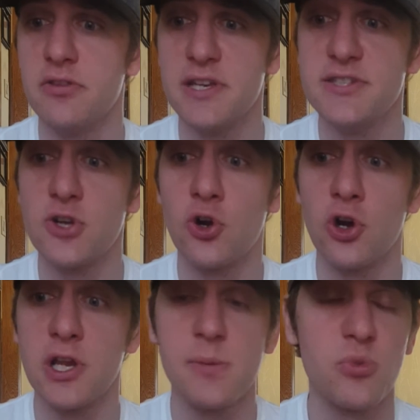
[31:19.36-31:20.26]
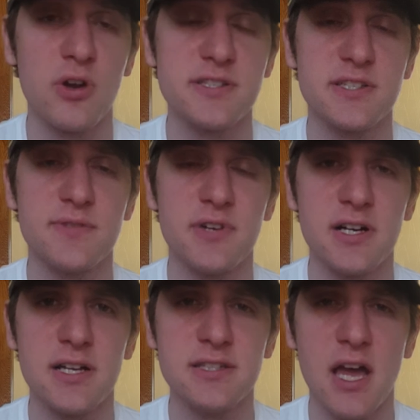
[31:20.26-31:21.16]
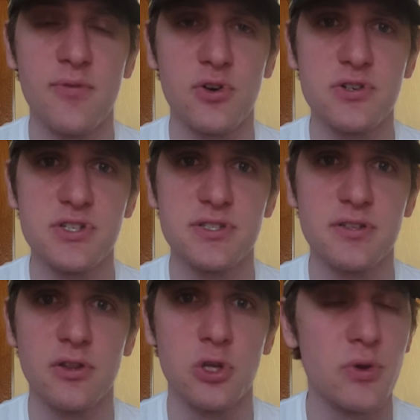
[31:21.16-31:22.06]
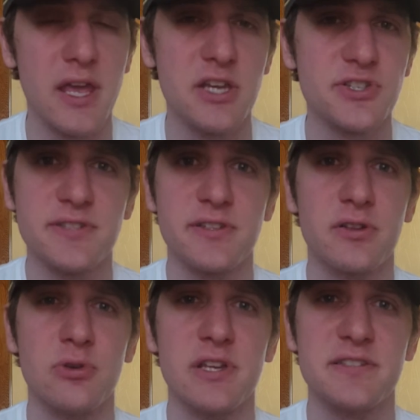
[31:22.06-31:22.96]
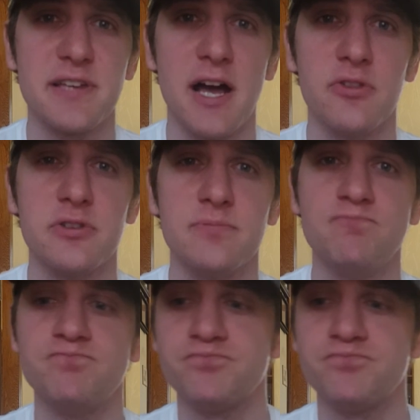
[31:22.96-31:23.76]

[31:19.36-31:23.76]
these are impressive, diverse locations, including Scotland.